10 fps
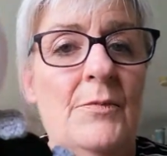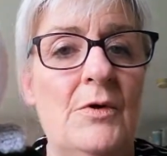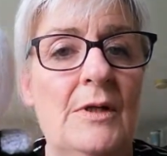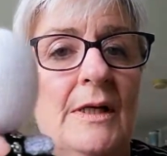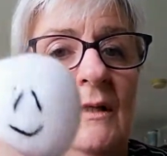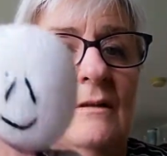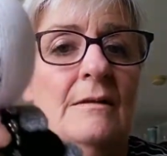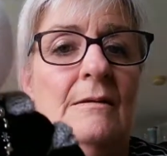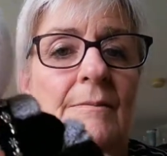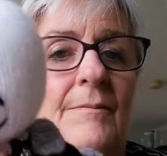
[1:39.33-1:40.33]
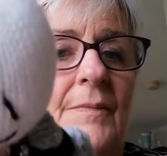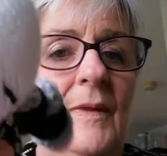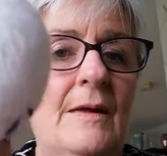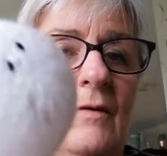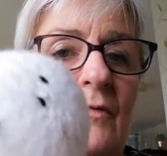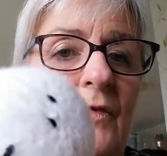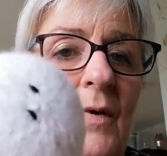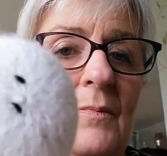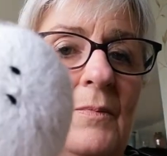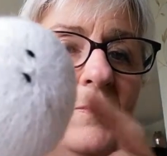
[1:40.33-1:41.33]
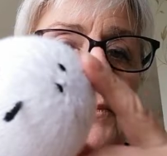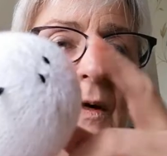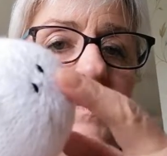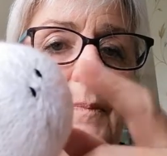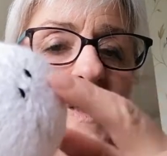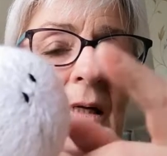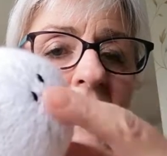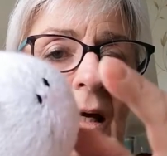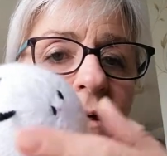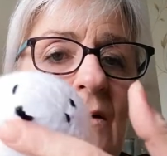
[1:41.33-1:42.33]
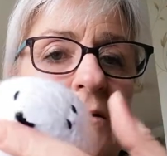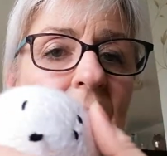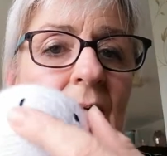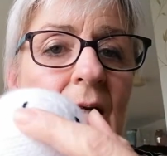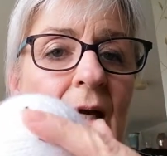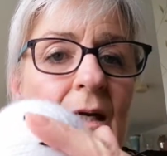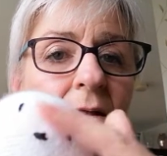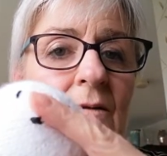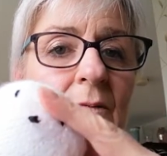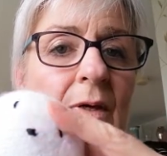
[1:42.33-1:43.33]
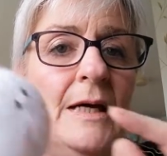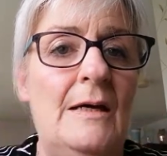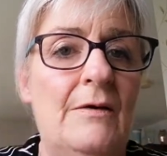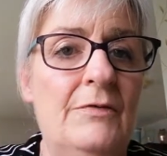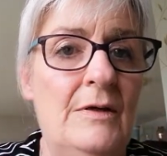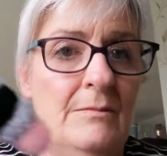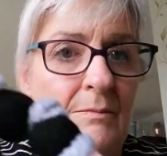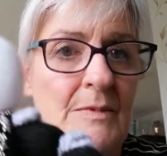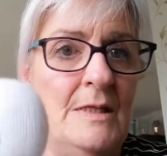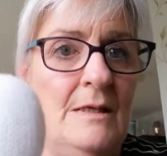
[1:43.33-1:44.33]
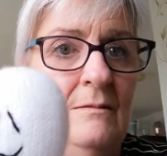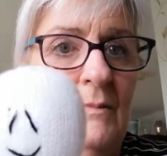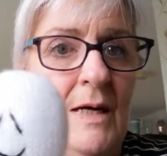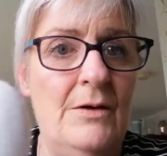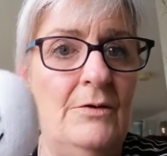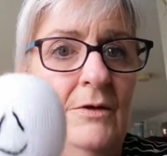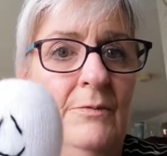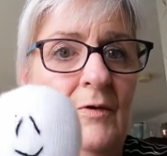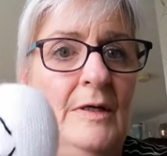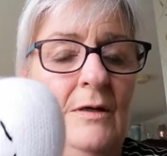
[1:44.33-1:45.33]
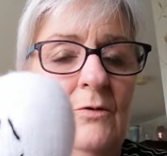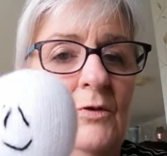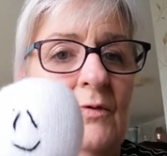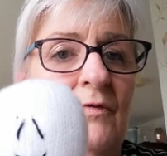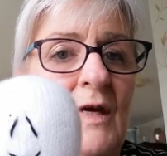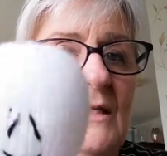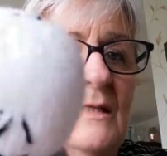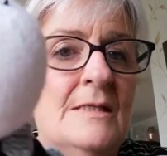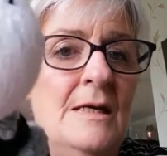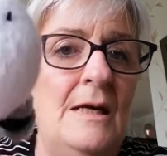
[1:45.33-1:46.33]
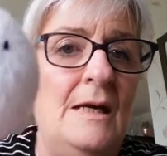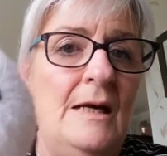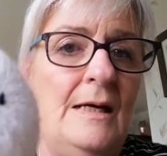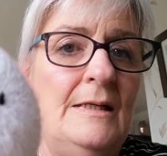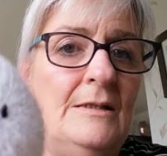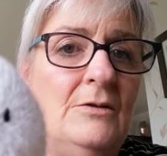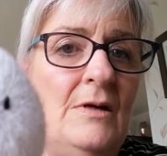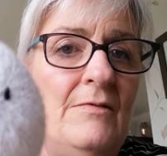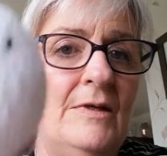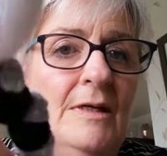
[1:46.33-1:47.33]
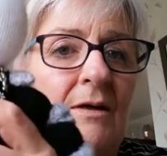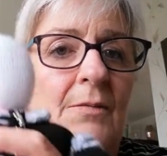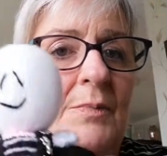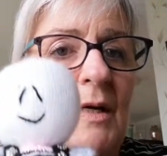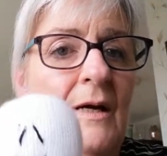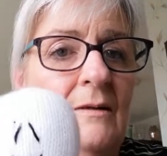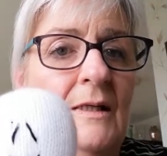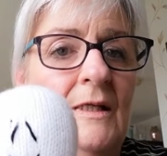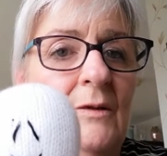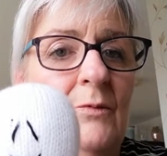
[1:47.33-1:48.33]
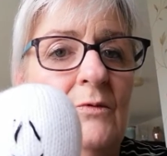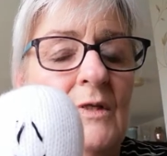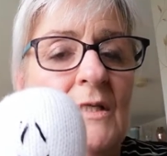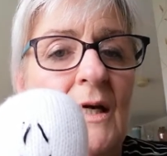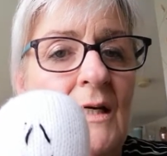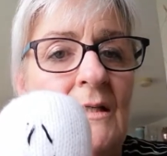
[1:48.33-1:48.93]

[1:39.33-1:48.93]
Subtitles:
them all in from up in here. Again, the way, if you've seen my other videos with faces, I do everything up there and then you won't see